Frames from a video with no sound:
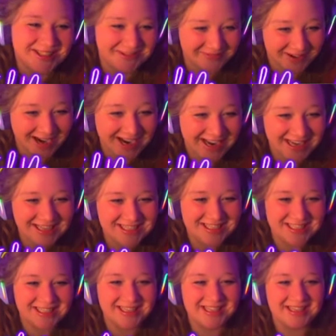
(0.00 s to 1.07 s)
right?
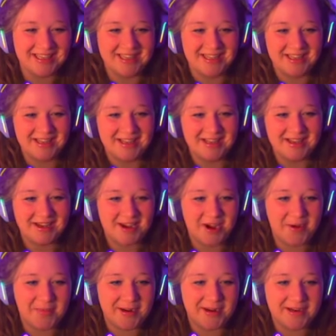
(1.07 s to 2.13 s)
Oh
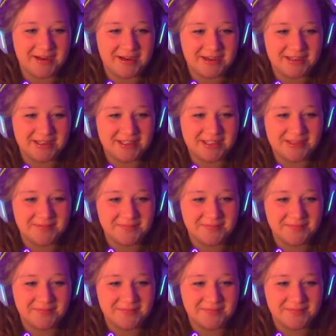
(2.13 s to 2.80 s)
my gosh.